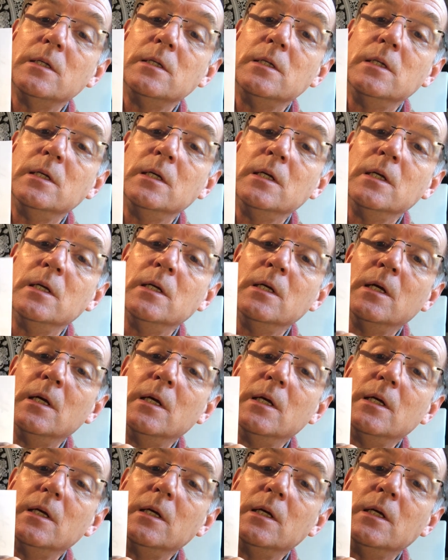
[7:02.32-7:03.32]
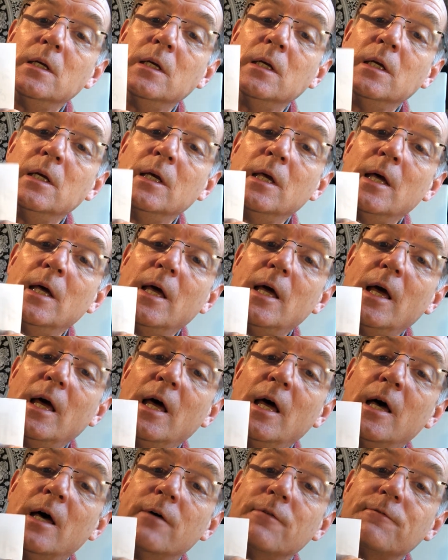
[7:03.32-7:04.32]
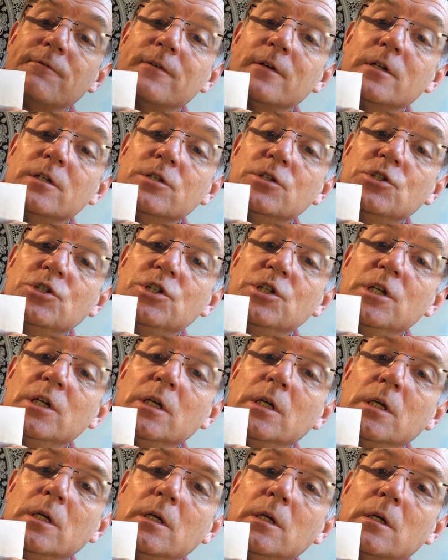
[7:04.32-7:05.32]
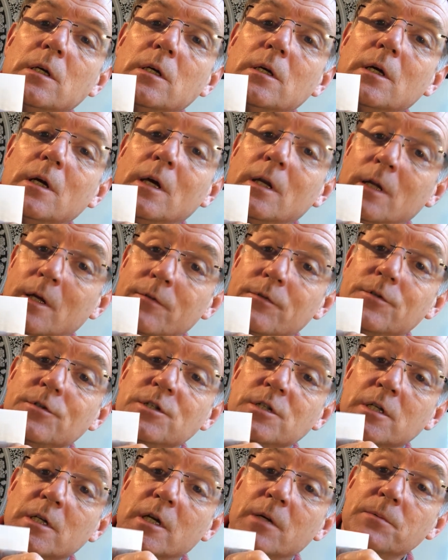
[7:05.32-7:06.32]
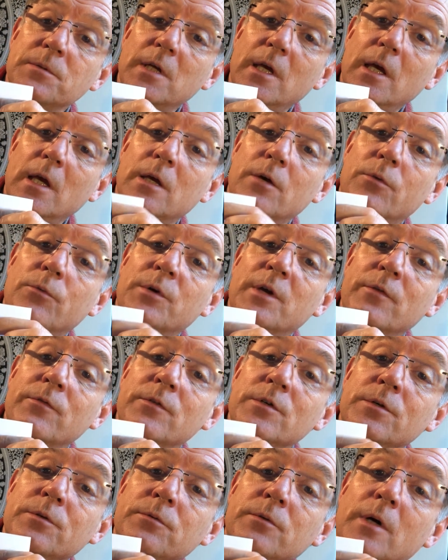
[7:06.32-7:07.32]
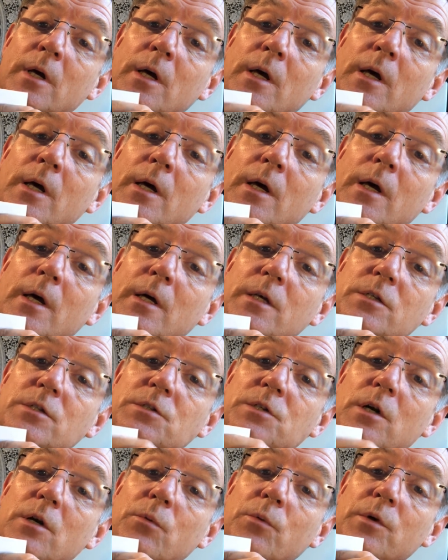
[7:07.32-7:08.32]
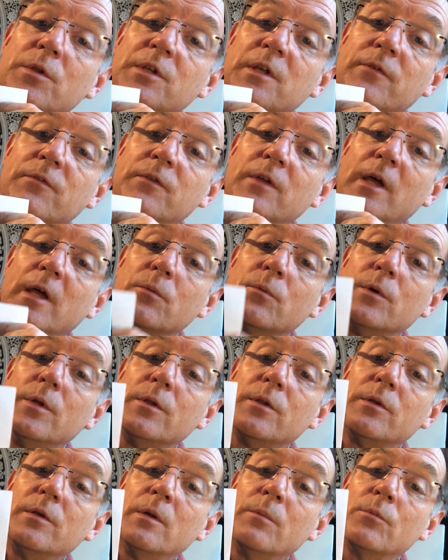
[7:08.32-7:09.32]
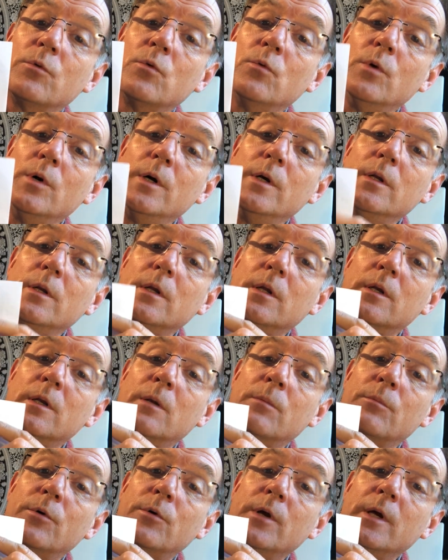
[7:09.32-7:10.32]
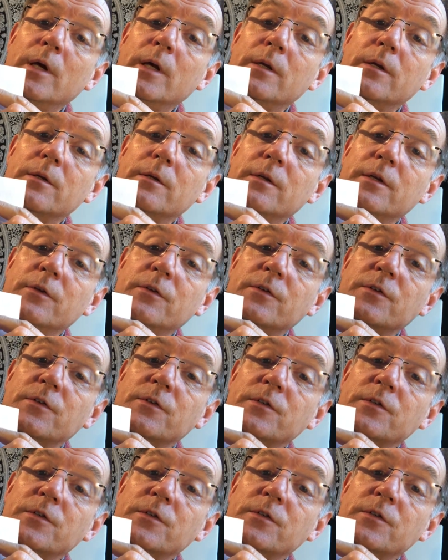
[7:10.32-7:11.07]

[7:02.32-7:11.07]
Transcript: D, E, F, G, and after G comes A. Whatever you start with, you have to end with. Number 1 and number 8 is the